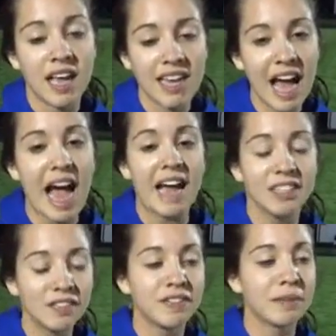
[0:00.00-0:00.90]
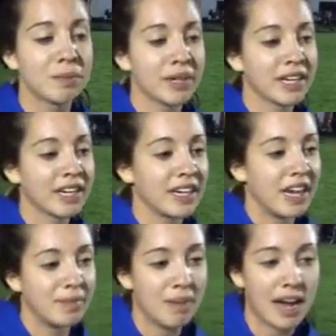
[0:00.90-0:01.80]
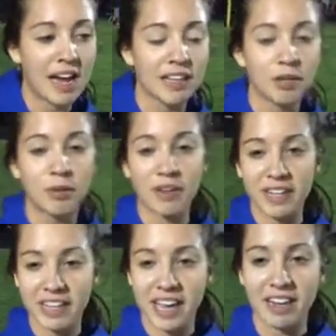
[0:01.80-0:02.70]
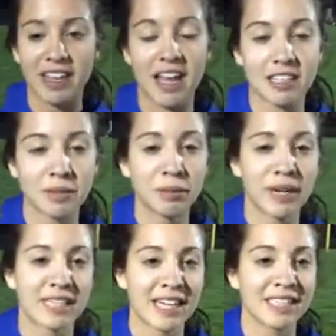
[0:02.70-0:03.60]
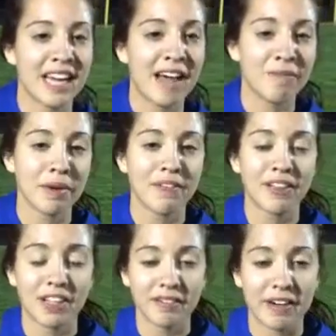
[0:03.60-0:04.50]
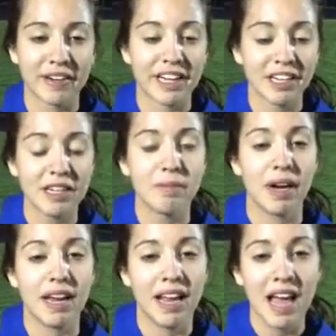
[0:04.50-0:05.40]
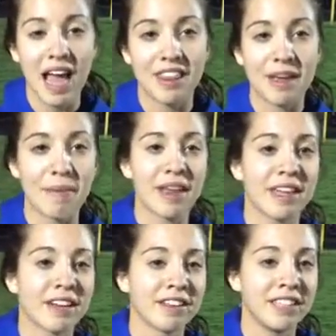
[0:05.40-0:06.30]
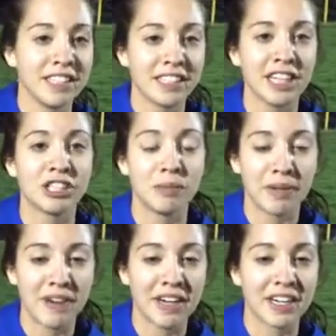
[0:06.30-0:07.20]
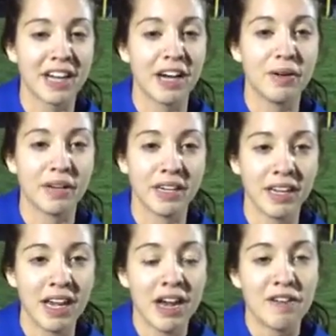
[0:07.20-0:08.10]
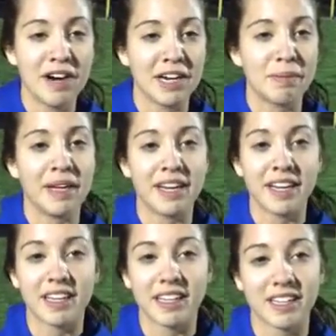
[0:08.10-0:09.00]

Yeah, I do feel pretty good. I got a little worried there the last couple weeks. Like I said, I haven't been feeling very good, but I think by the end of the season I should be ready to go and ready to peak.